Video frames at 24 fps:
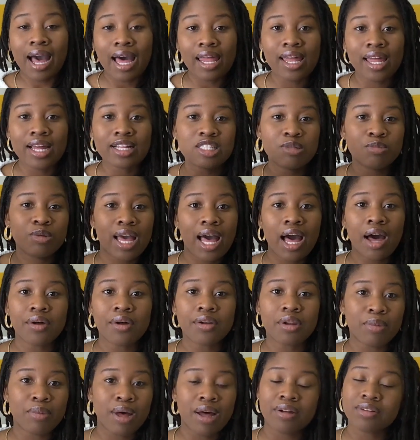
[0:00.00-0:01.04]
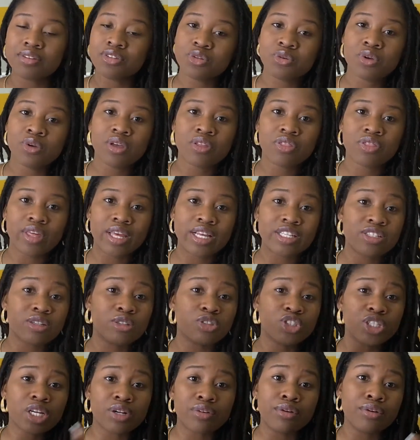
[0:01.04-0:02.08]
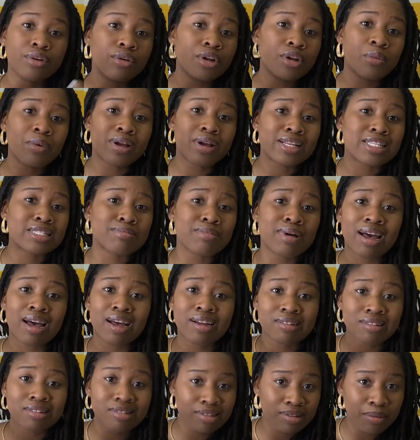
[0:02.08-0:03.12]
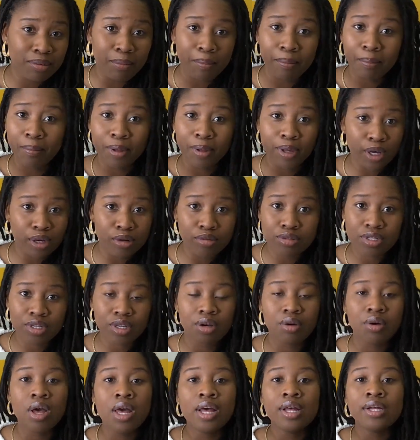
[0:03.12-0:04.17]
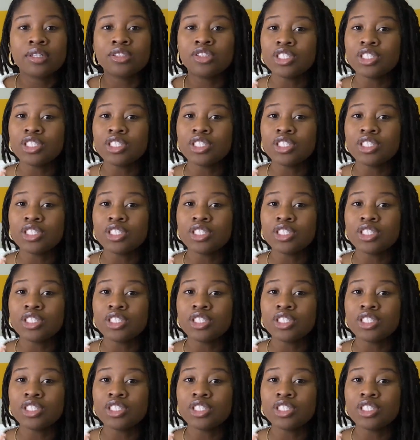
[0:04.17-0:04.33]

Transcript: I like to be out and about and doing things. So general notary work is my go-to.